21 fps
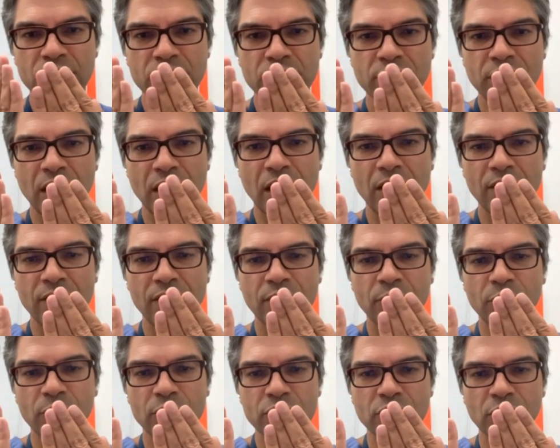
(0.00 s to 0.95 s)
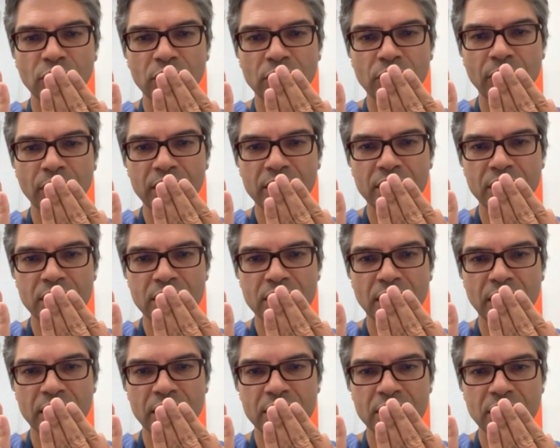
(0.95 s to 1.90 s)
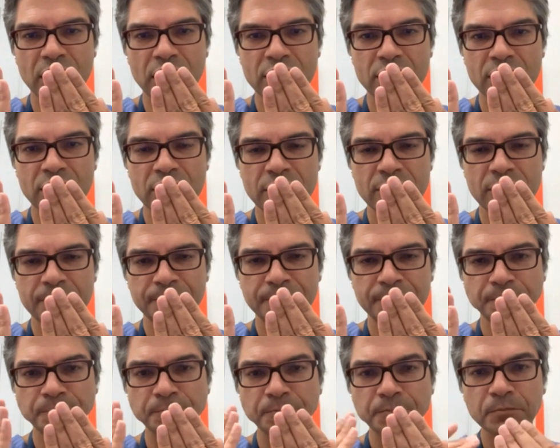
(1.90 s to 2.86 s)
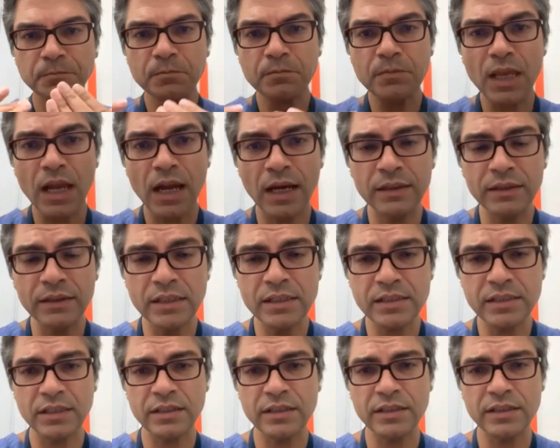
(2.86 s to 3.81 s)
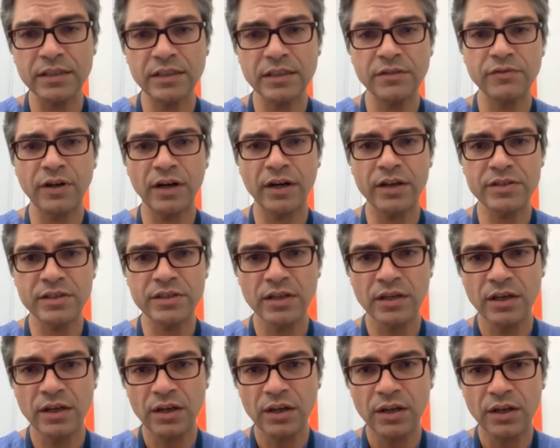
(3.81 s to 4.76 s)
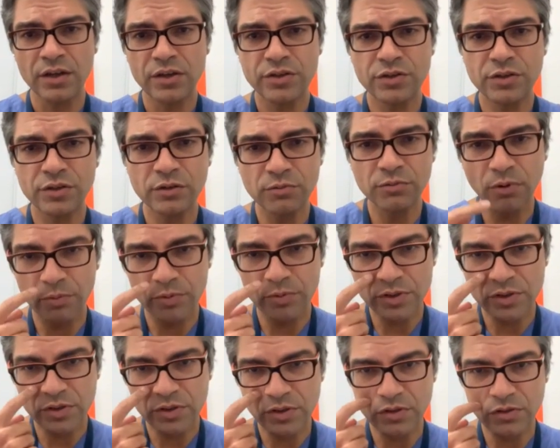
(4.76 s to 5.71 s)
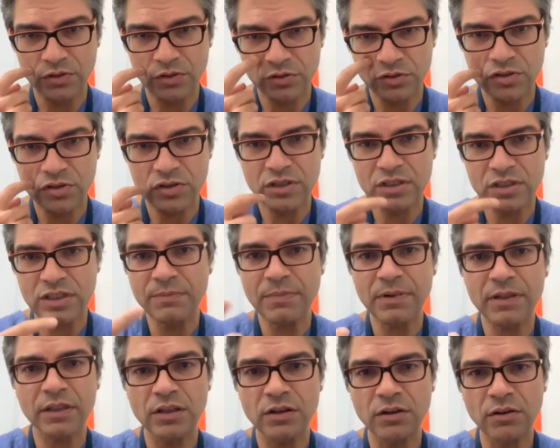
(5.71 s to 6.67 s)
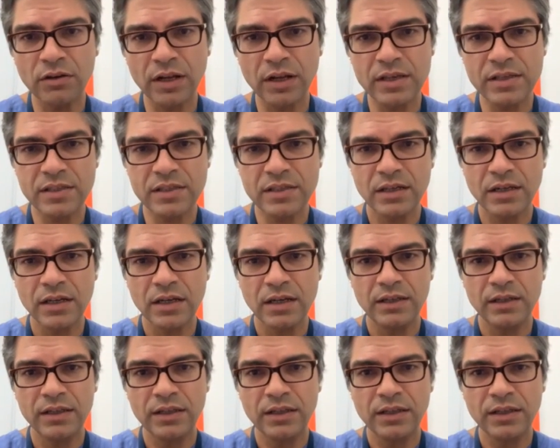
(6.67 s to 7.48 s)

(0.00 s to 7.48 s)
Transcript: So you have what's called a rectus diastasis. And this can give rise to what was typically known as,